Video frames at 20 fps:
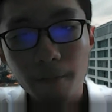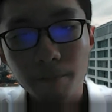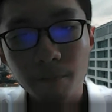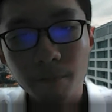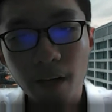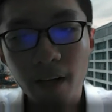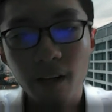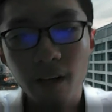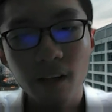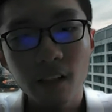
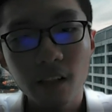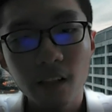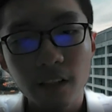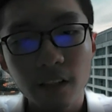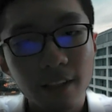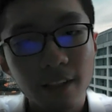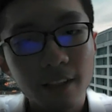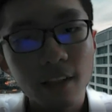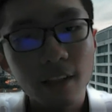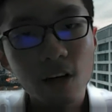I
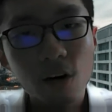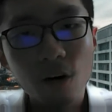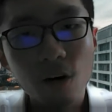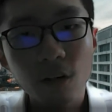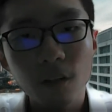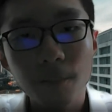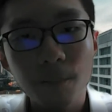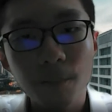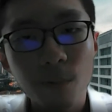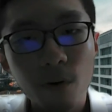agree all
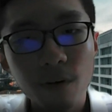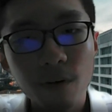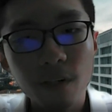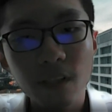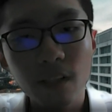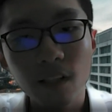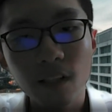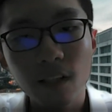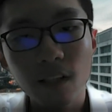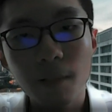the
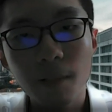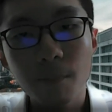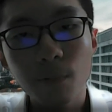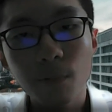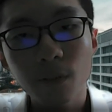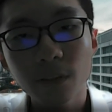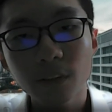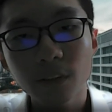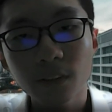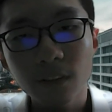point
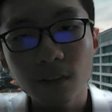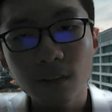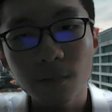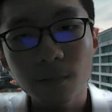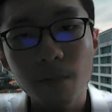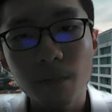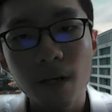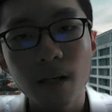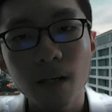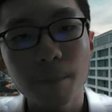elaborated
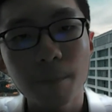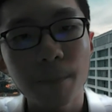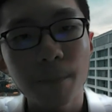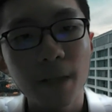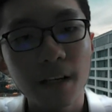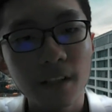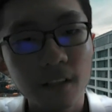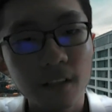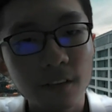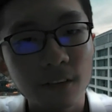by the
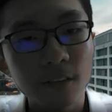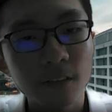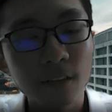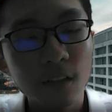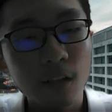panel